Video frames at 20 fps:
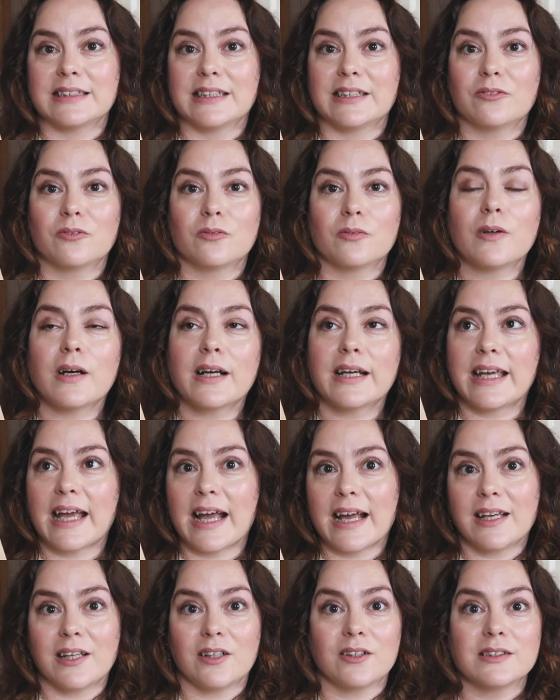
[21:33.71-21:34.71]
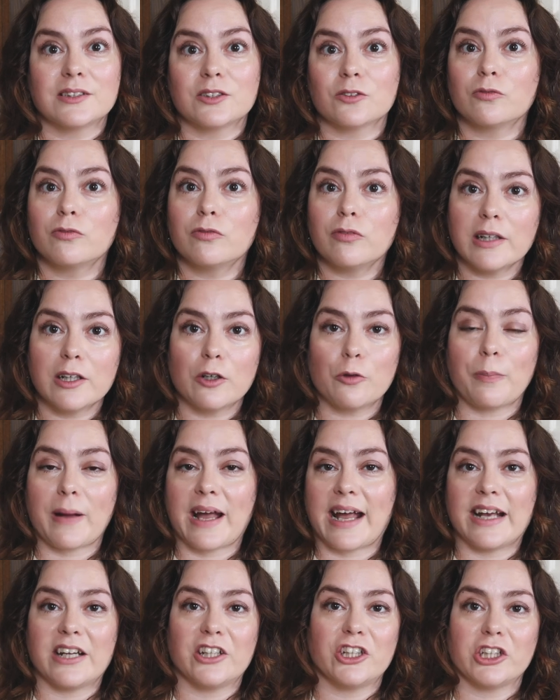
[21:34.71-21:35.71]
It's a real
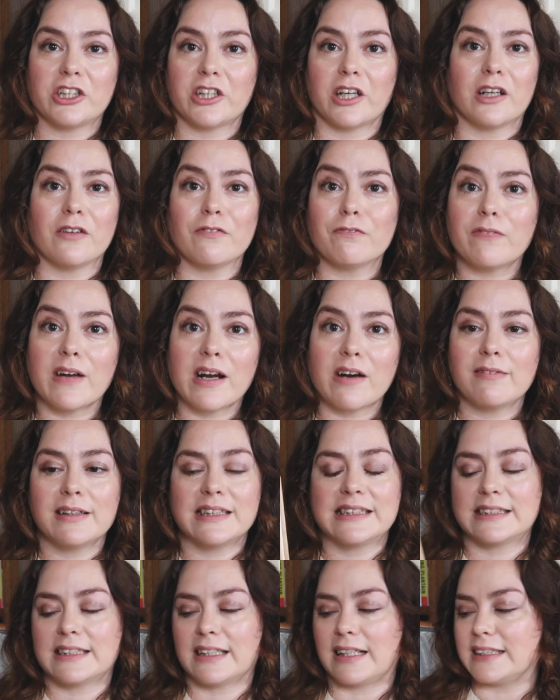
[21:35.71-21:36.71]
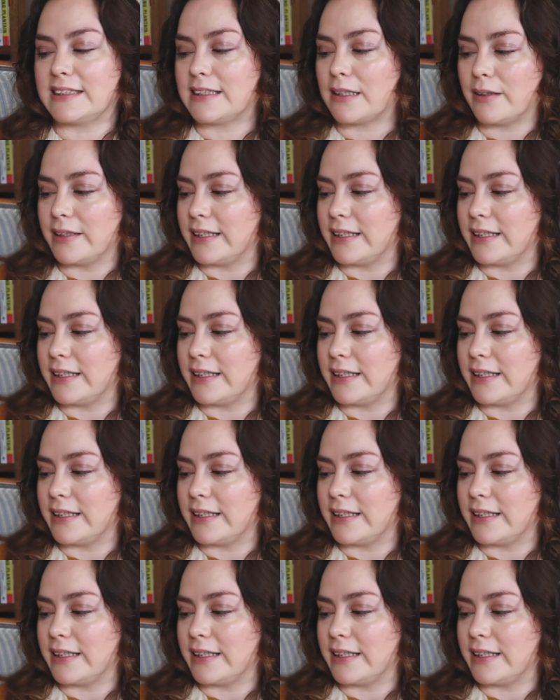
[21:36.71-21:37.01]
page turner, very slight.